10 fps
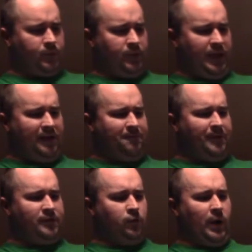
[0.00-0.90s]

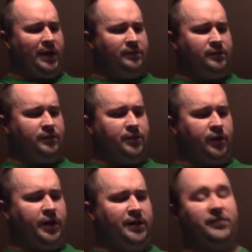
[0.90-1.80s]
fits waist
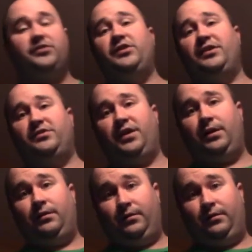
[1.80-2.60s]
30 to 60.